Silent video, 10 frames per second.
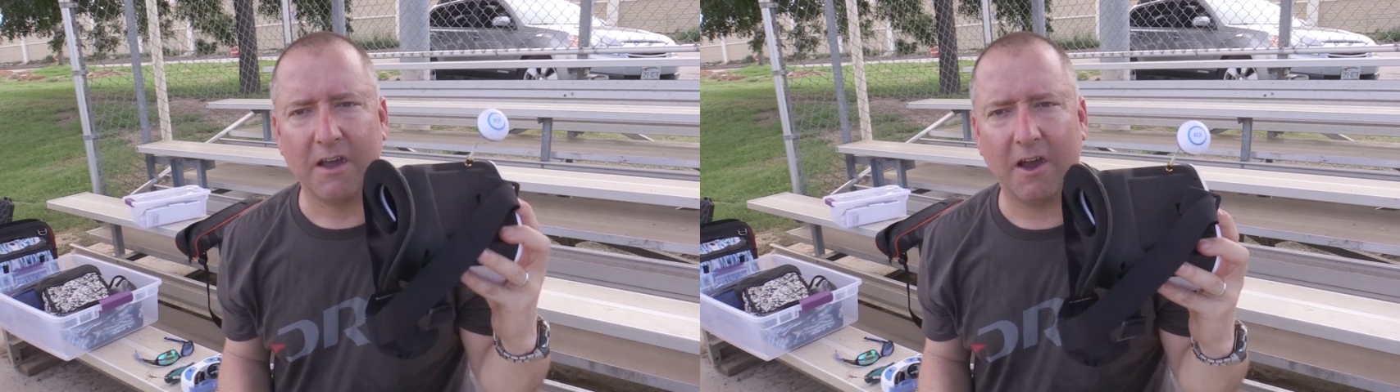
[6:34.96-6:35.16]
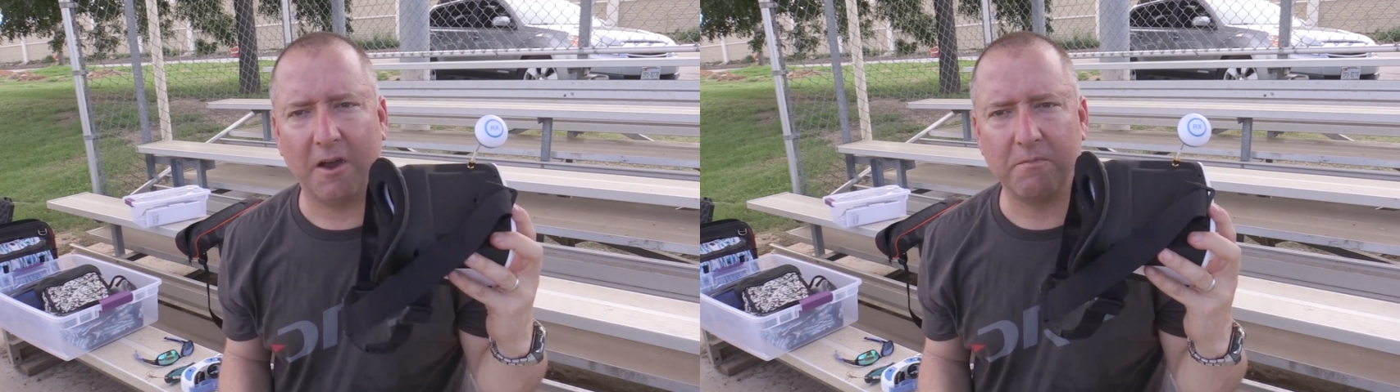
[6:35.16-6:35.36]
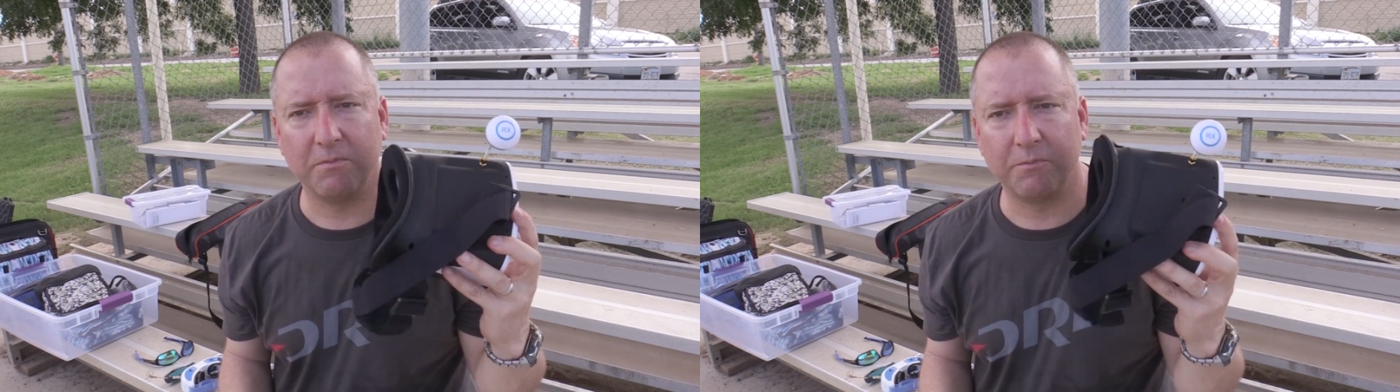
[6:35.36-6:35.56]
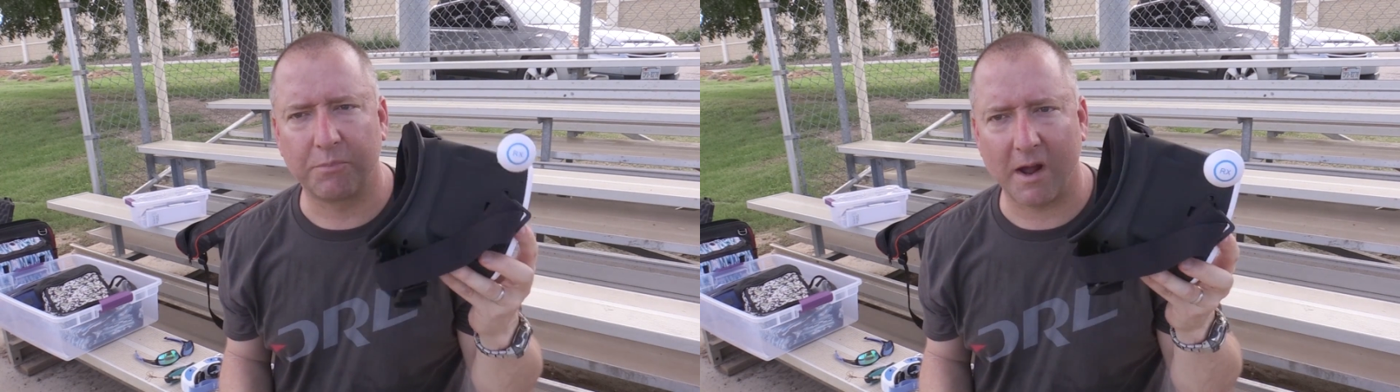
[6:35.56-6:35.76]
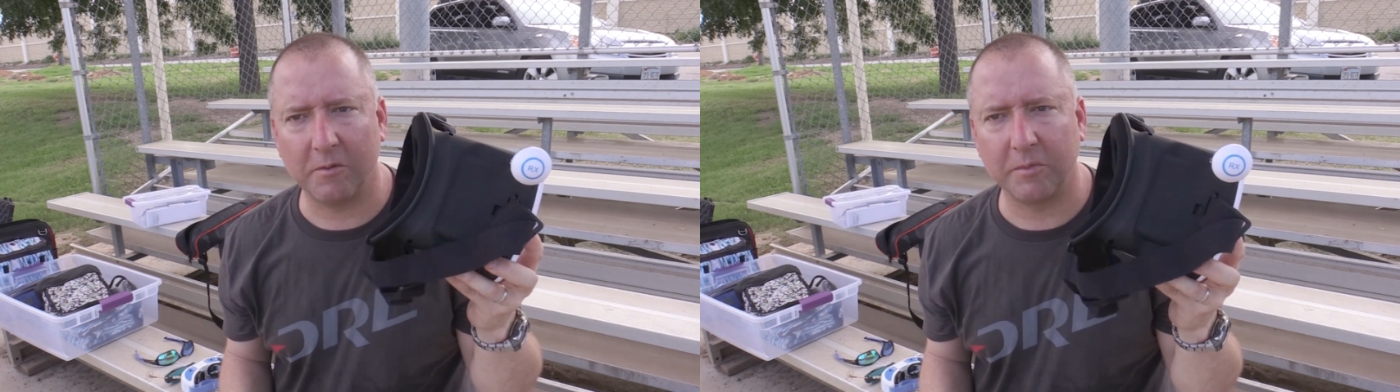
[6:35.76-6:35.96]
Um,
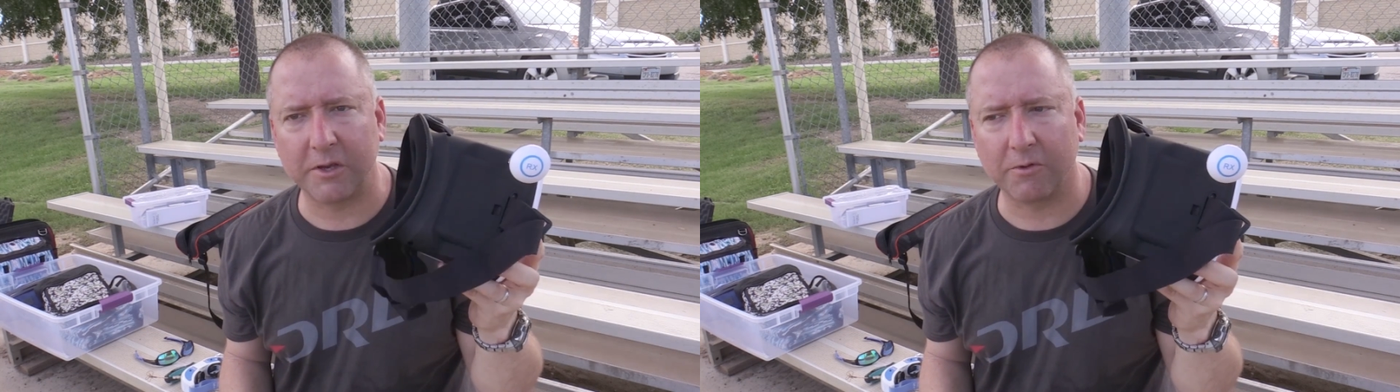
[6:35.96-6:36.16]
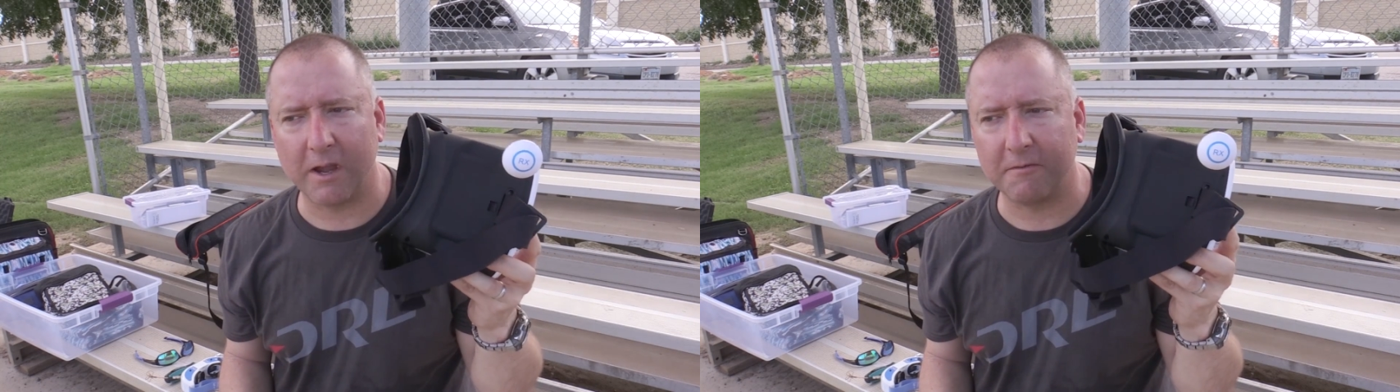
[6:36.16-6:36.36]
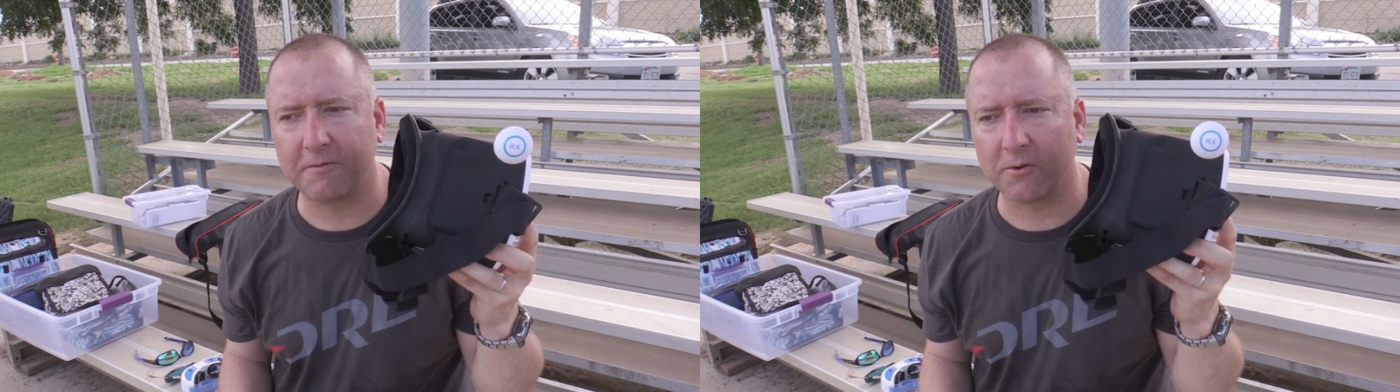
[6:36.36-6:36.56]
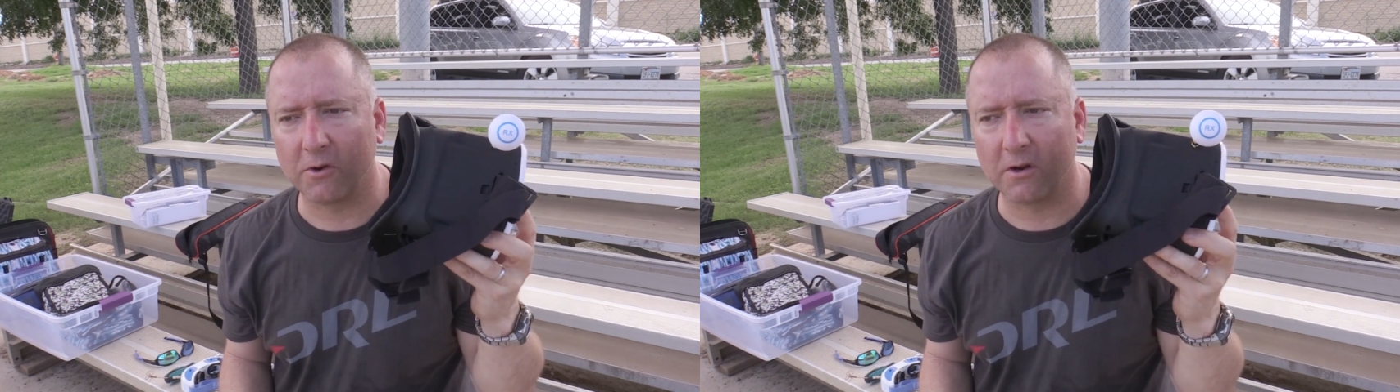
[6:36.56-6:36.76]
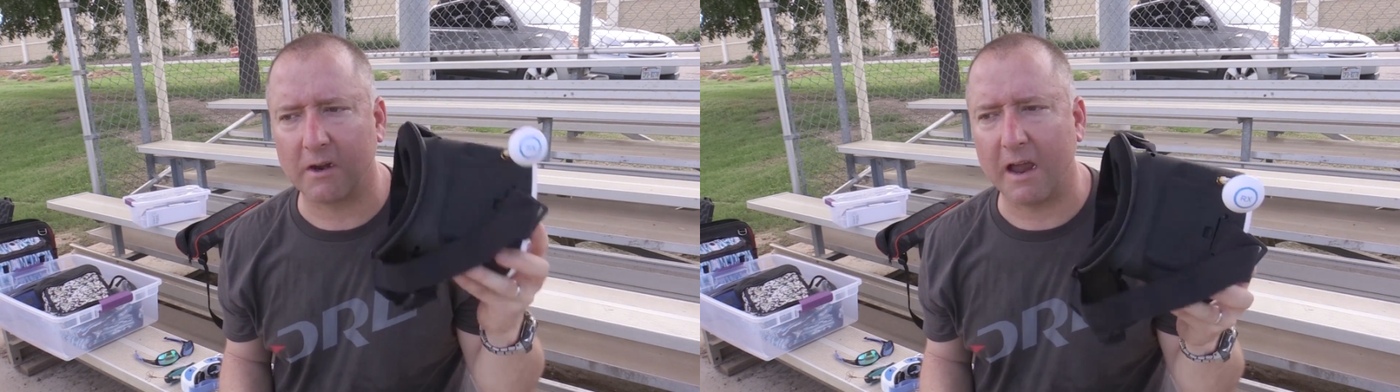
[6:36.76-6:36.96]
probably great
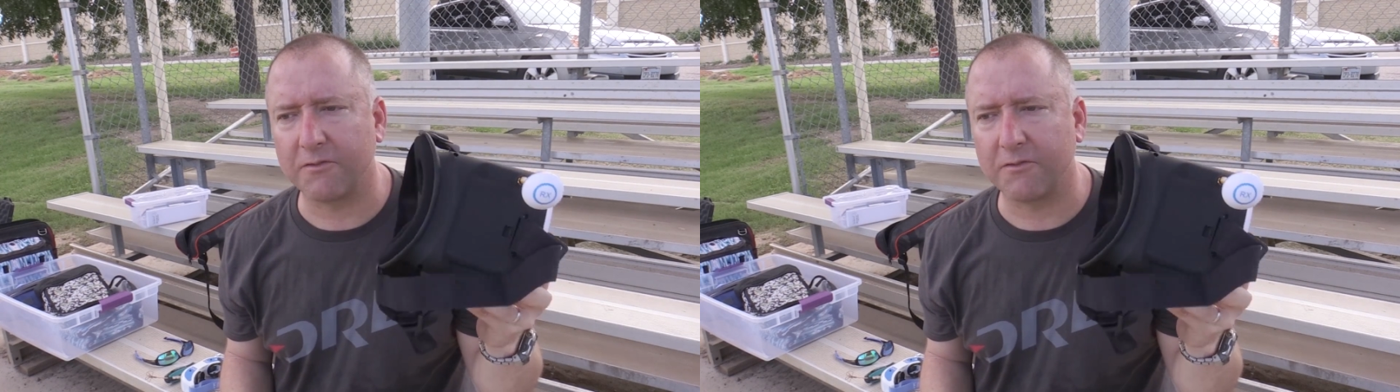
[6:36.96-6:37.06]
for